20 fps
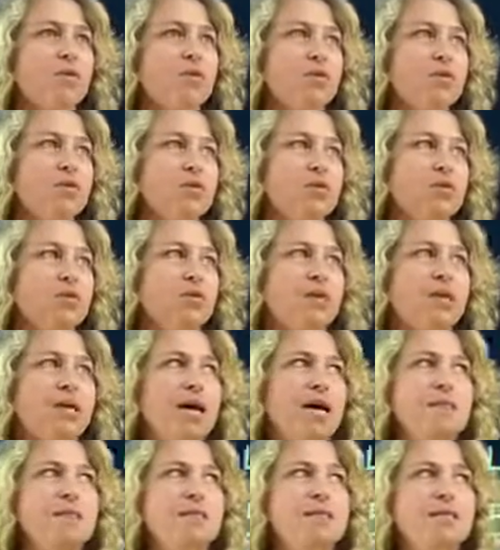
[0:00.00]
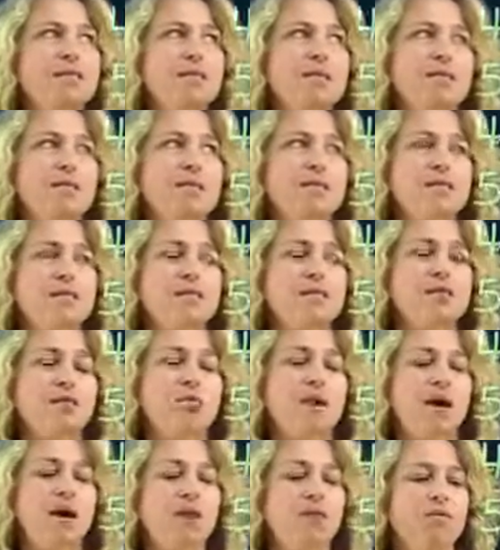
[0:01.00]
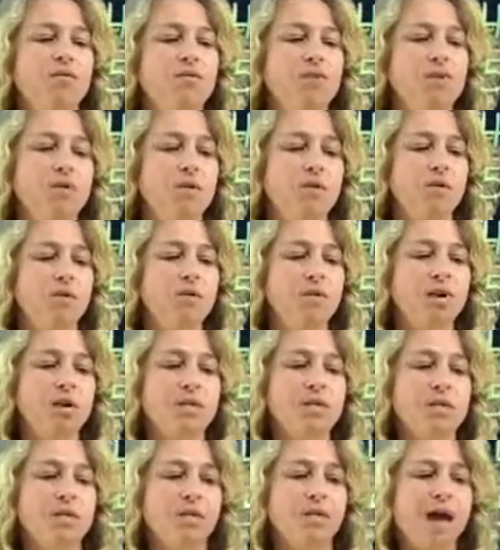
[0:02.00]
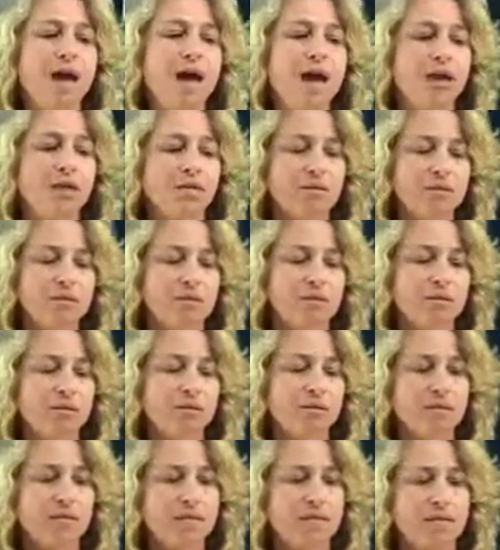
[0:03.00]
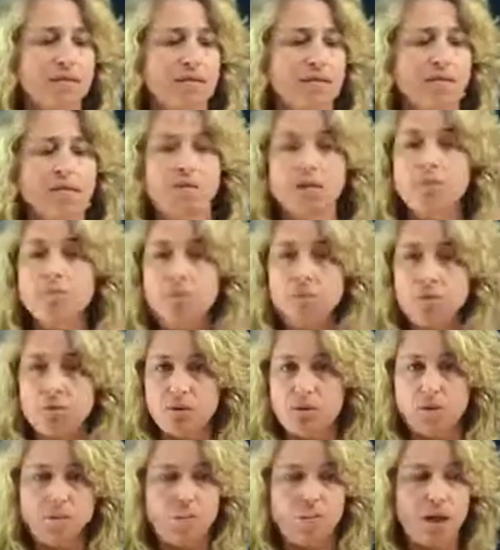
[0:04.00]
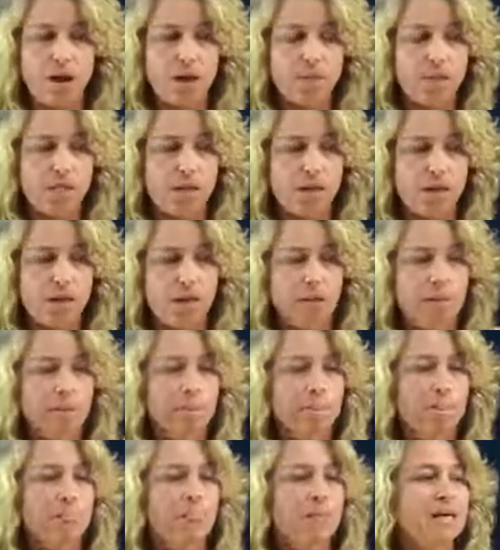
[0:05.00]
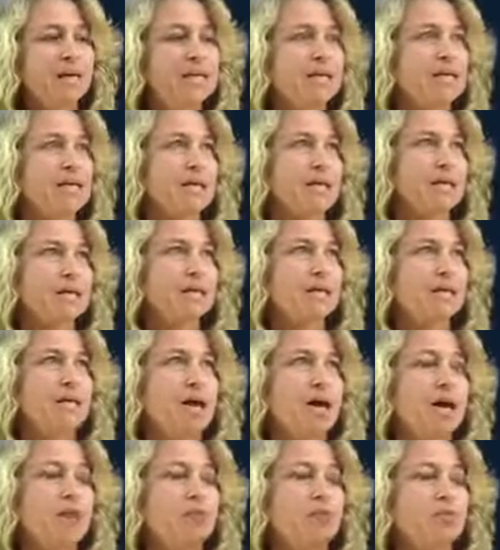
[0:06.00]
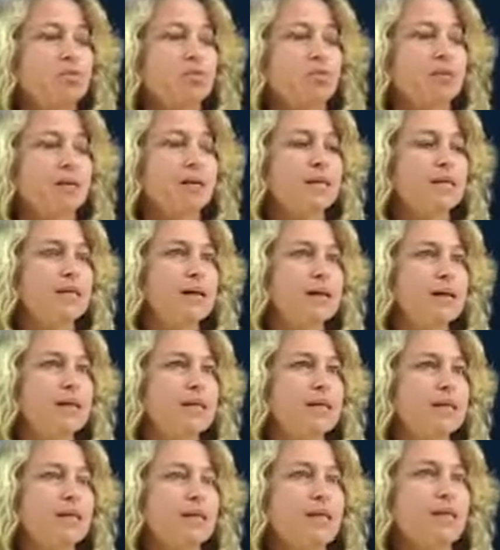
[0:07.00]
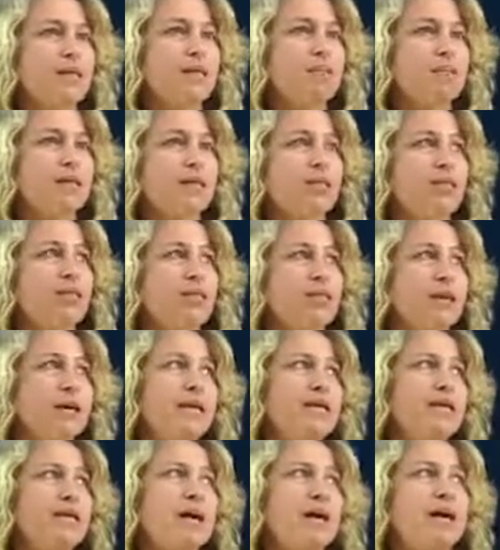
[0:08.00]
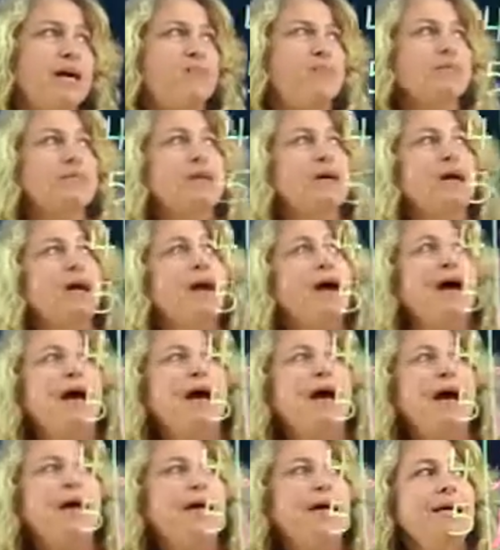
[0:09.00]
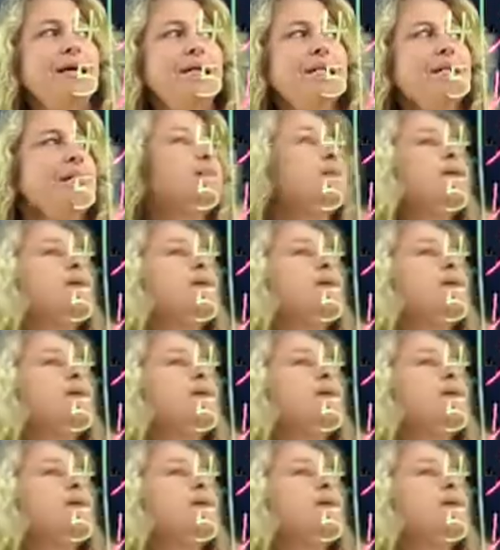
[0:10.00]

Well, 2 times 6 is 12. Cross it out. That's the commutative property. 6 times 3 is 18, but 3 times 6